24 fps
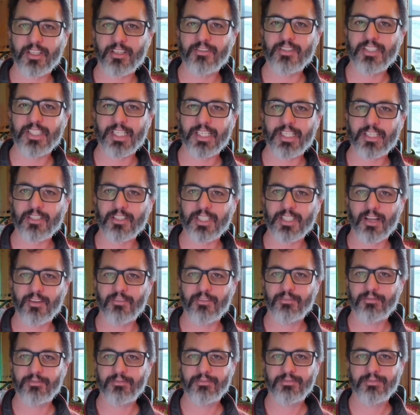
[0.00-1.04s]
you've seen yourself.
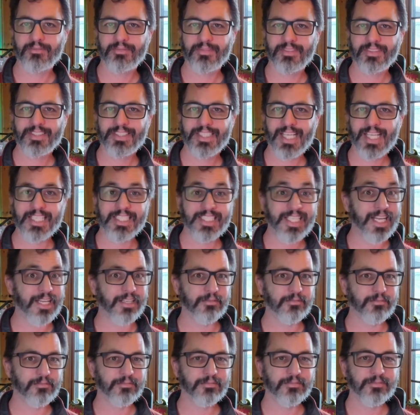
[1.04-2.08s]
That's
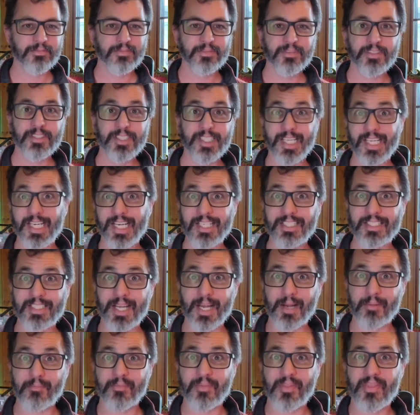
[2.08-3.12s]
it. See you next
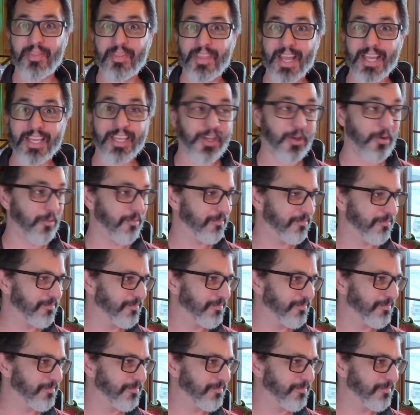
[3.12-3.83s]
time. Thank you.